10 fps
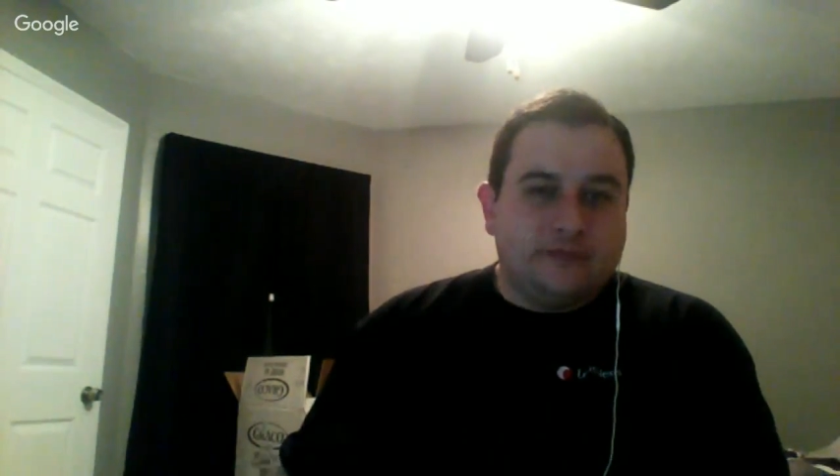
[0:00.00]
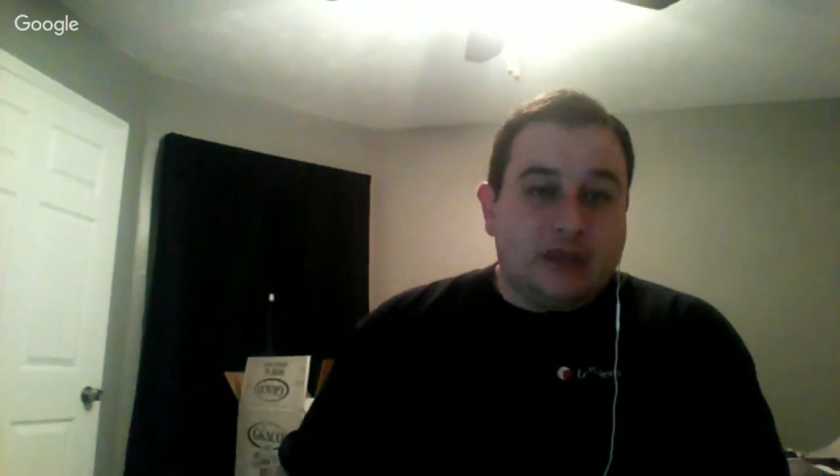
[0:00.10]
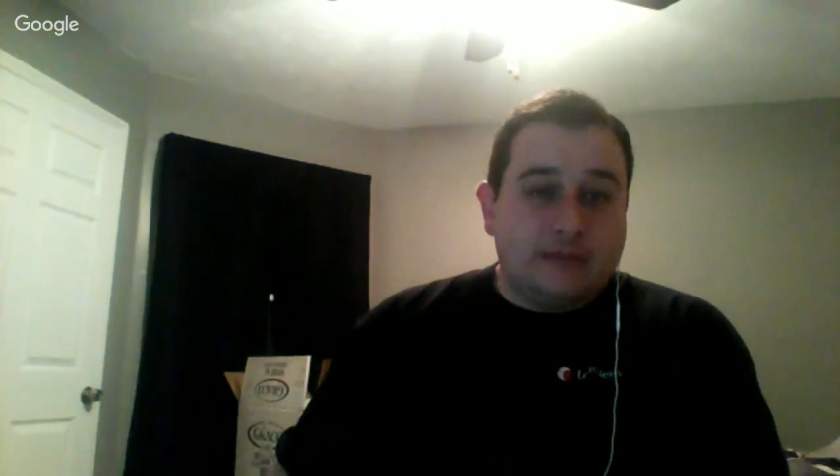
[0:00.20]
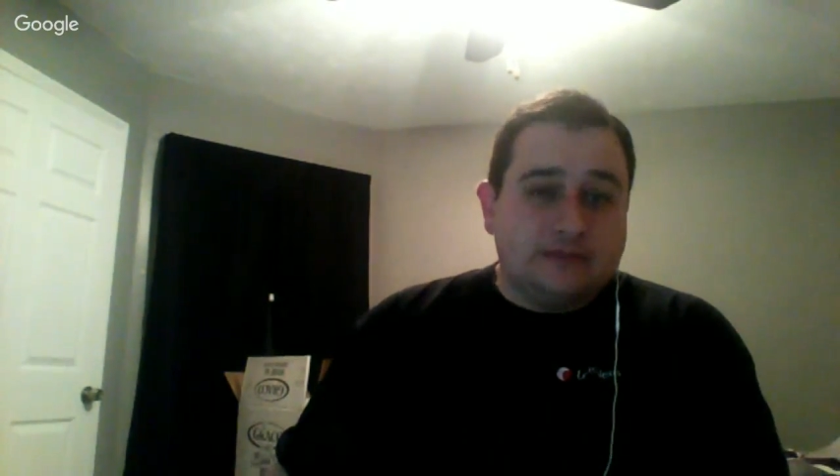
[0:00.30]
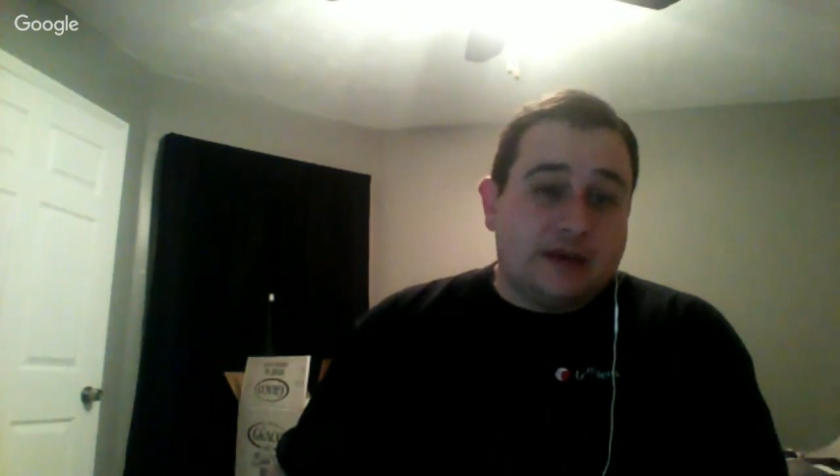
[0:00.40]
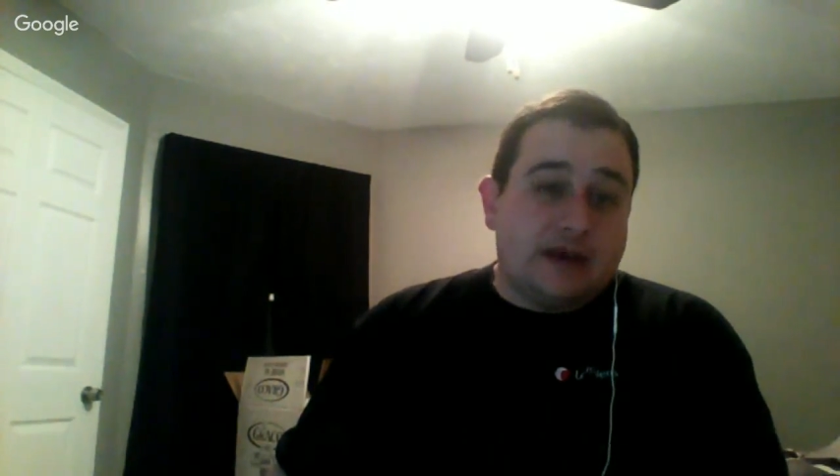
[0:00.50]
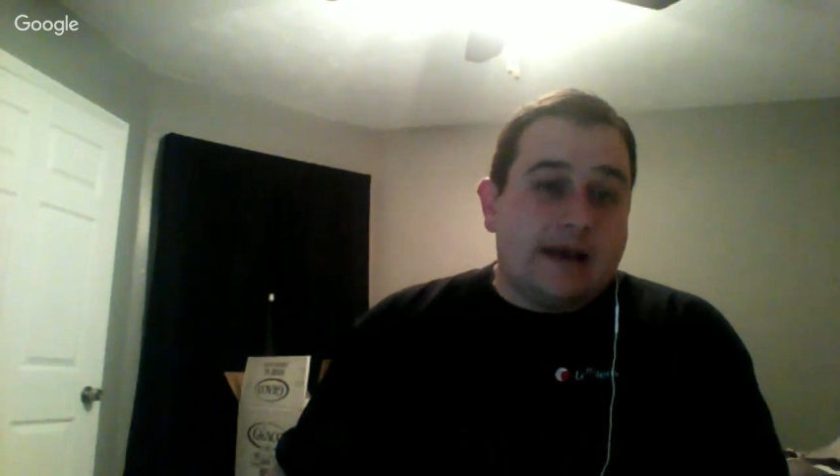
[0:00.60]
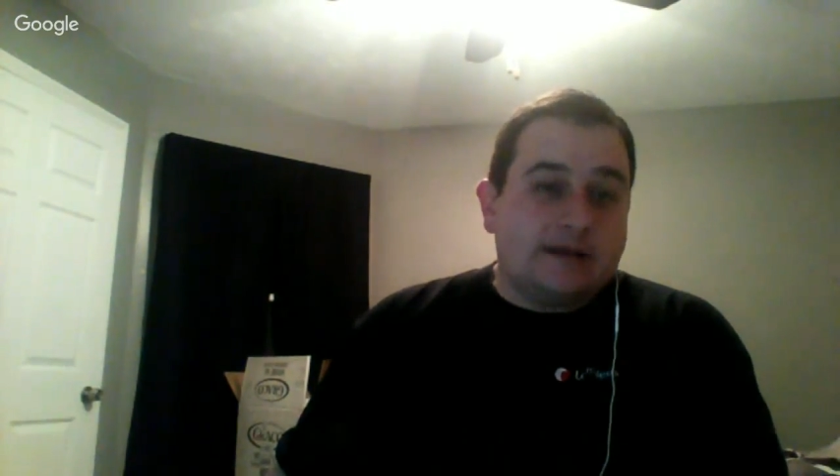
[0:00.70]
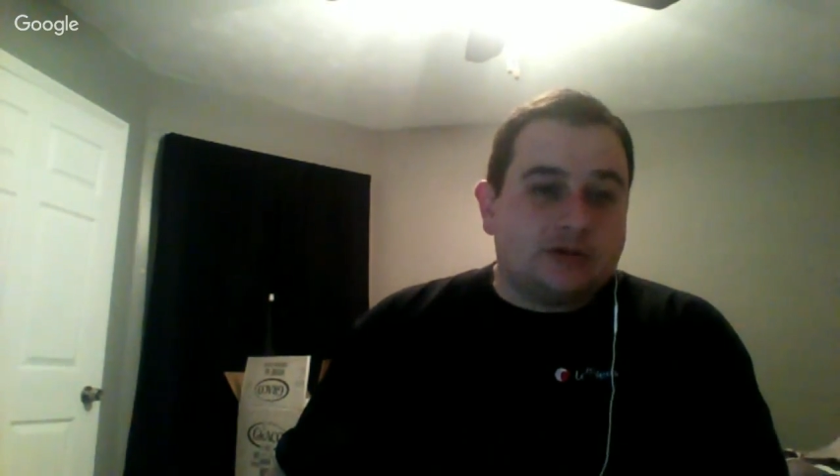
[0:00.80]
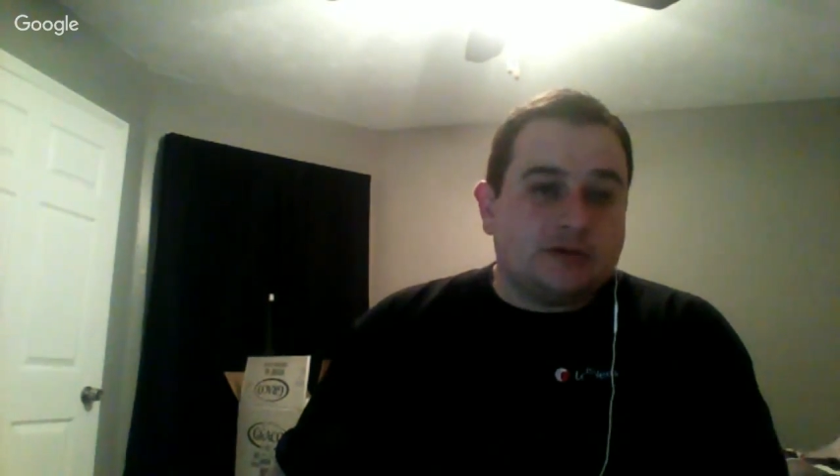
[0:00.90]
comes by
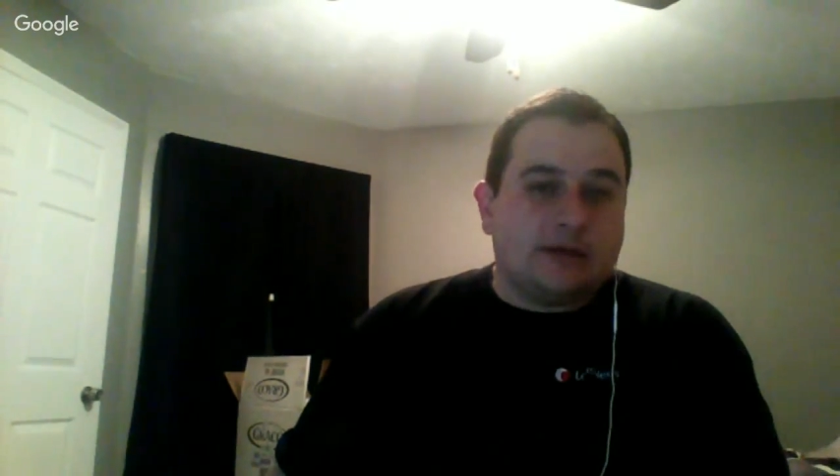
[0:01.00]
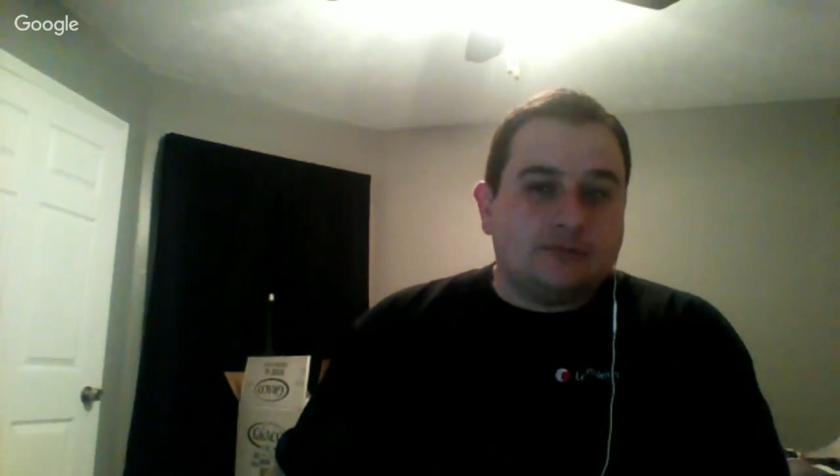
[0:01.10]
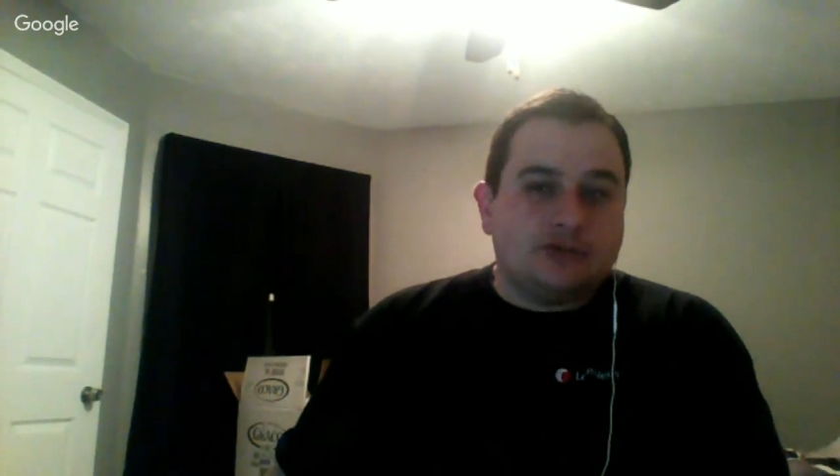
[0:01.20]
naturally, I'm